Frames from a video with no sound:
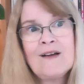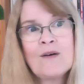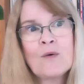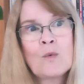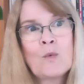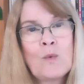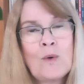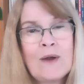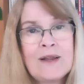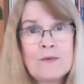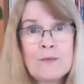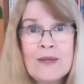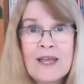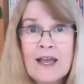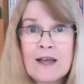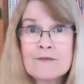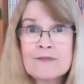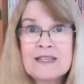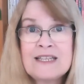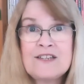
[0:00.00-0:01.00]
when we
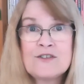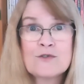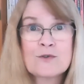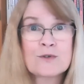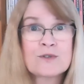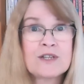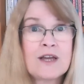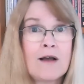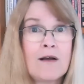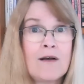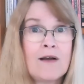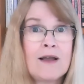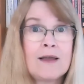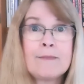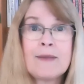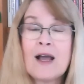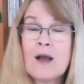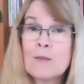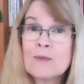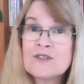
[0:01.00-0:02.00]
have leisure
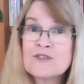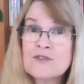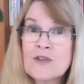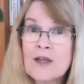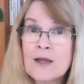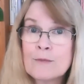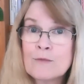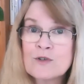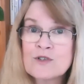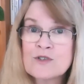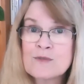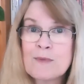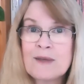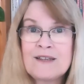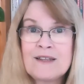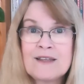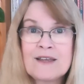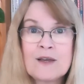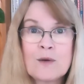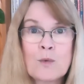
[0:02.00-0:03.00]
time, how much time we're
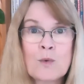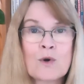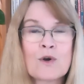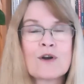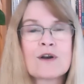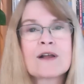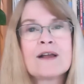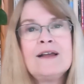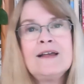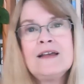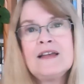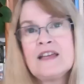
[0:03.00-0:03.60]
spending at work,